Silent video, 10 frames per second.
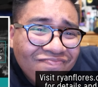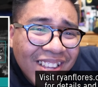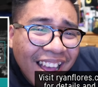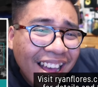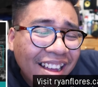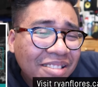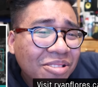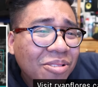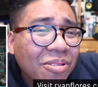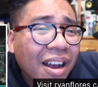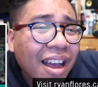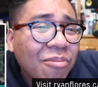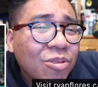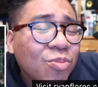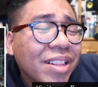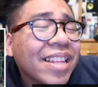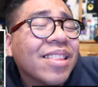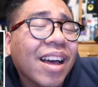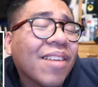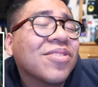Yeah, so I would really
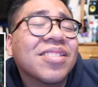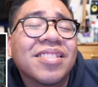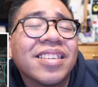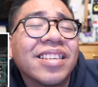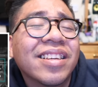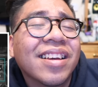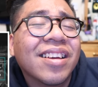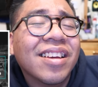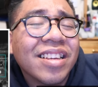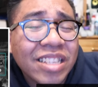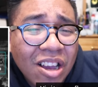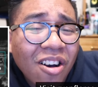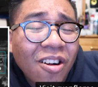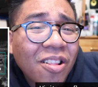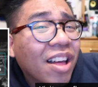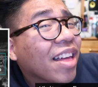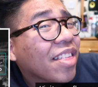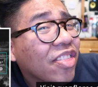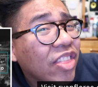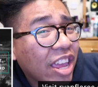love to see y'all
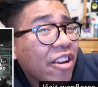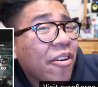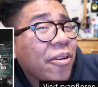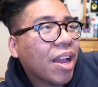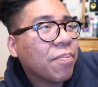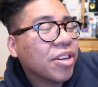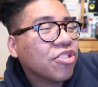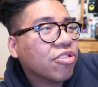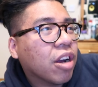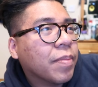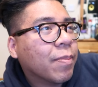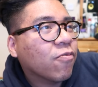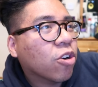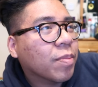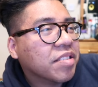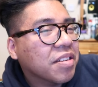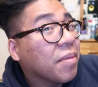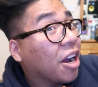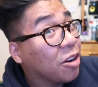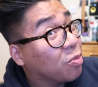there. I'm pretty sure I'll be performing
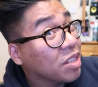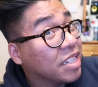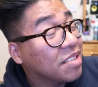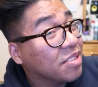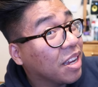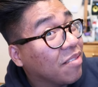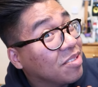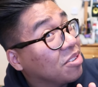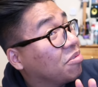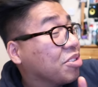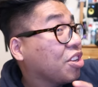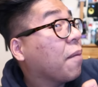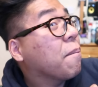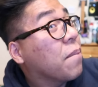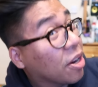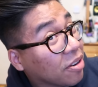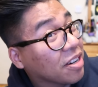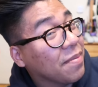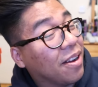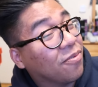some unreleased stuff, so y'all better
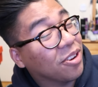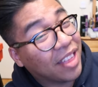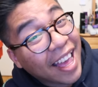come out for